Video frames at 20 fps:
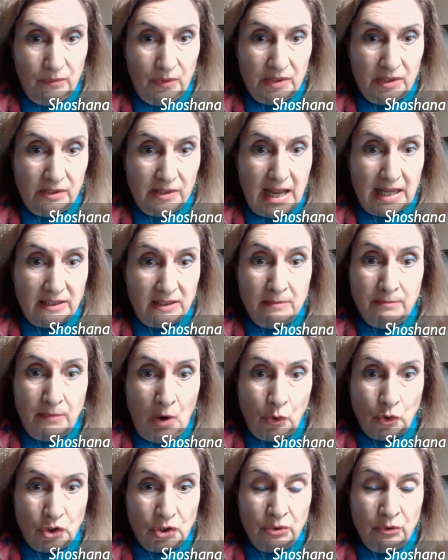whether that's
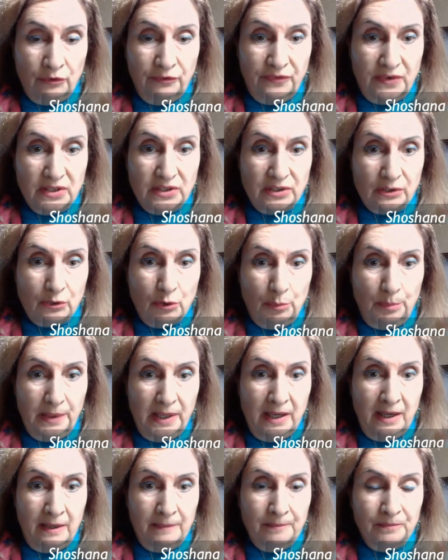emotional, physical
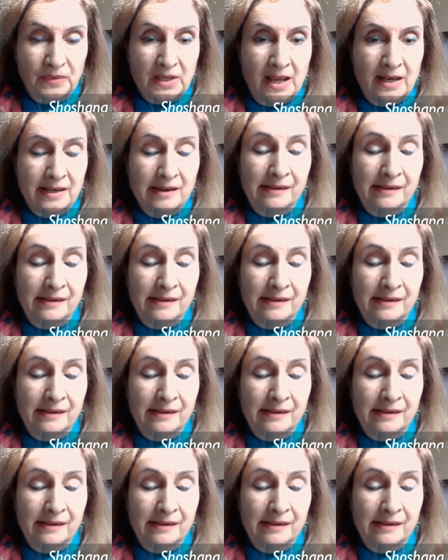pain.